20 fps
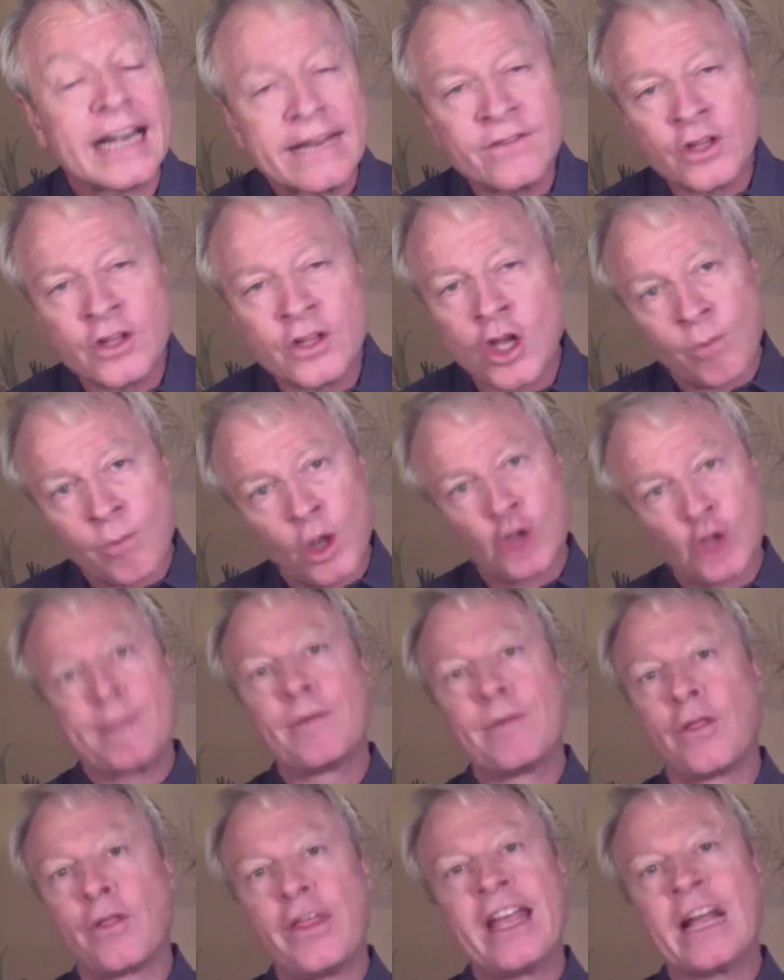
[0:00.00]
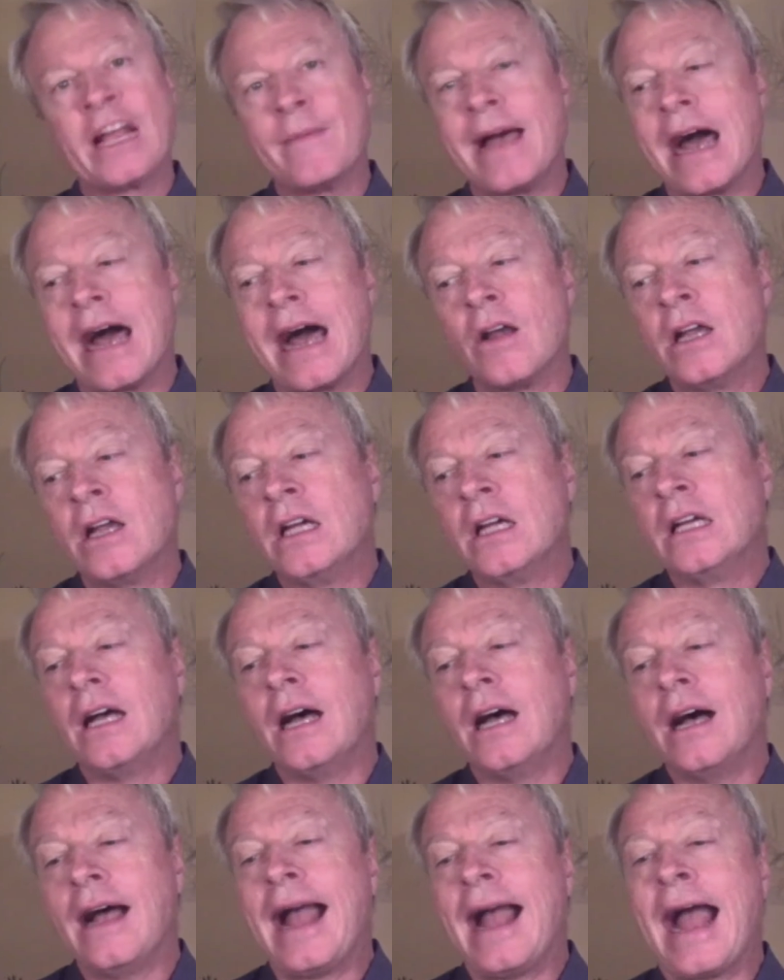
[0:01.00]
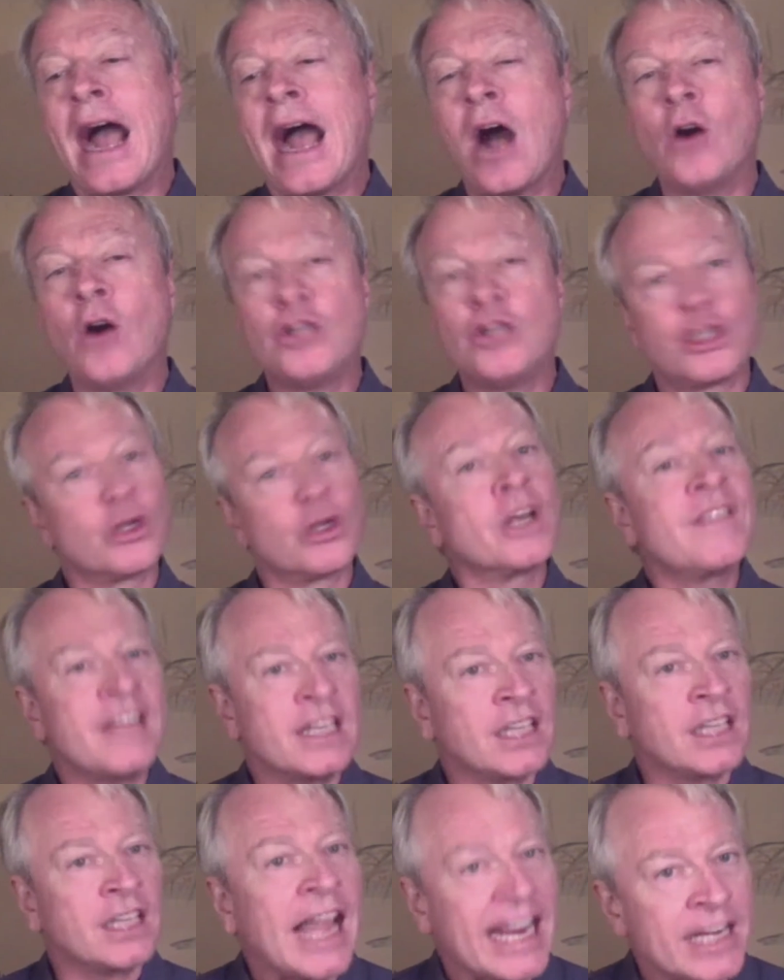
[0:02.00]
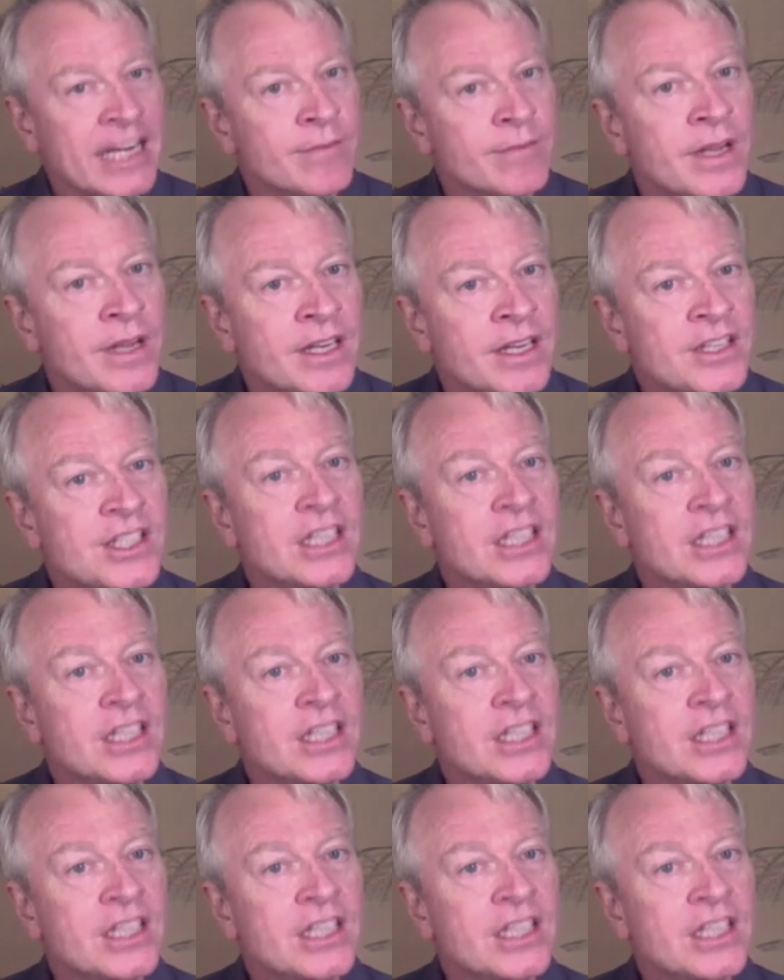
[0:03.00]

Even though most people think about how during the Enlightenment